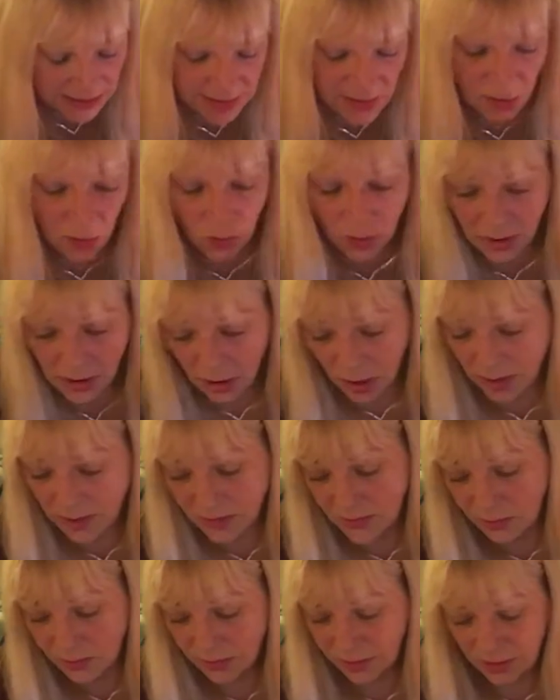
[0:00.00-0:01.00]
is a court card,
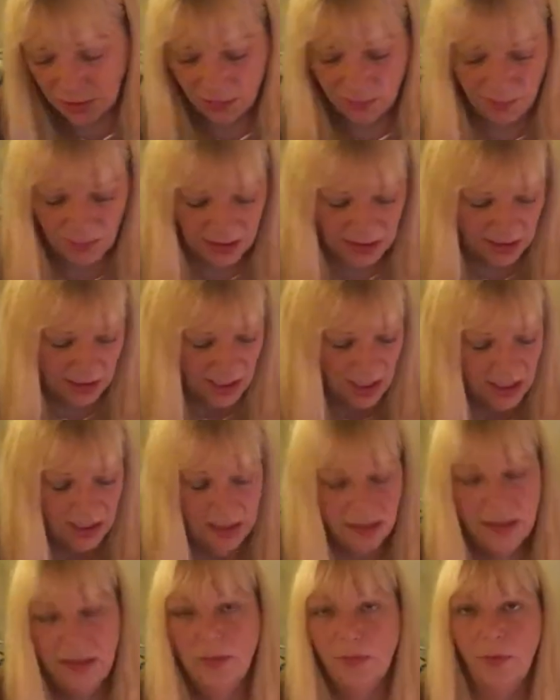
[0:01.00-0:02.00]
so it could be
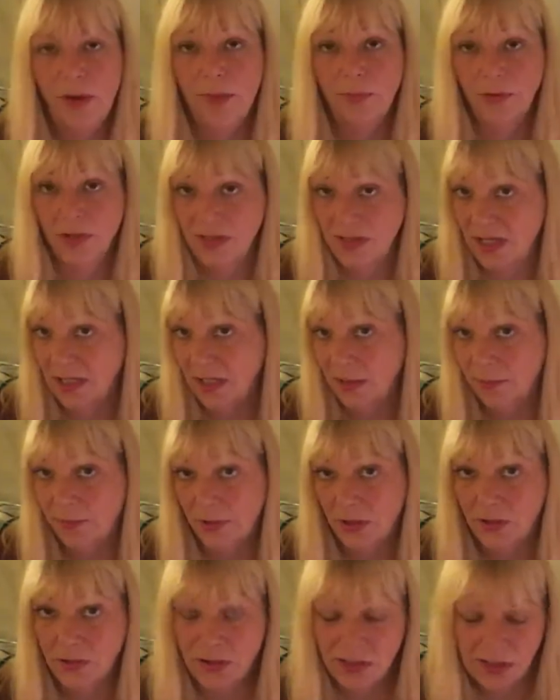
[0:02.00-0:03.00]
representing a
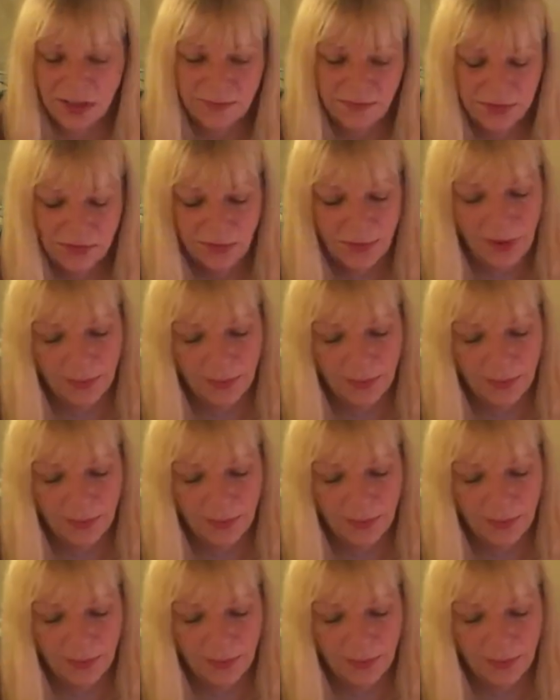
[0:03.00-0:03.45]
person. If it's